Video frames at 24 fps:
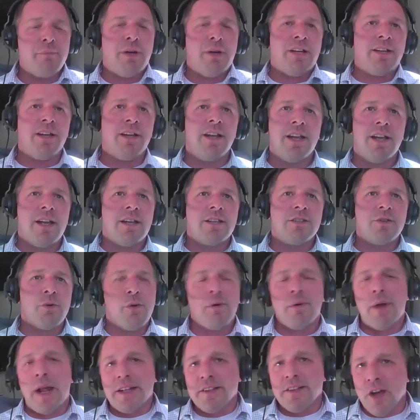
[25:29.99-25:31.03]
But so
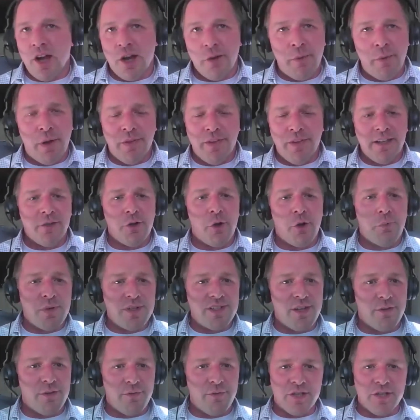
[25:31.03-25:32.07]
when I talk about the
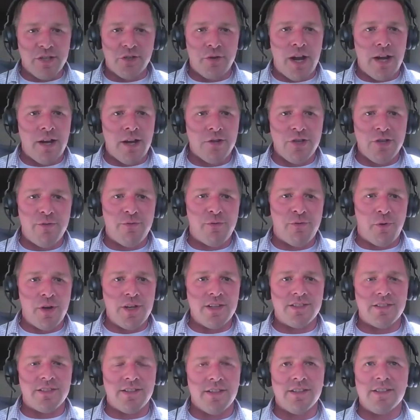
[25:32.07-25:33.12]
Indo-Pacific strategy, for
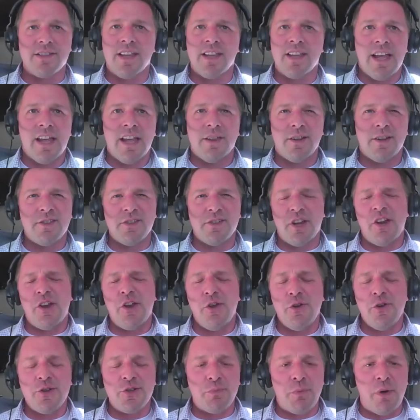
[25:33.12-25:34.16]
instance, there's a
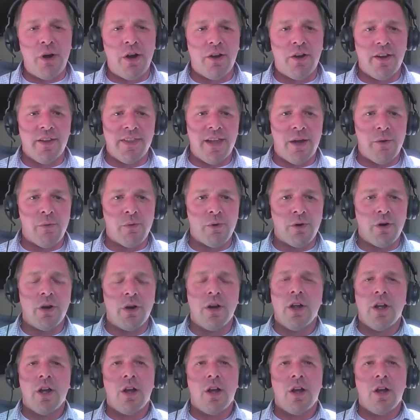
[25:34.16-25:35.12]
huge market that we're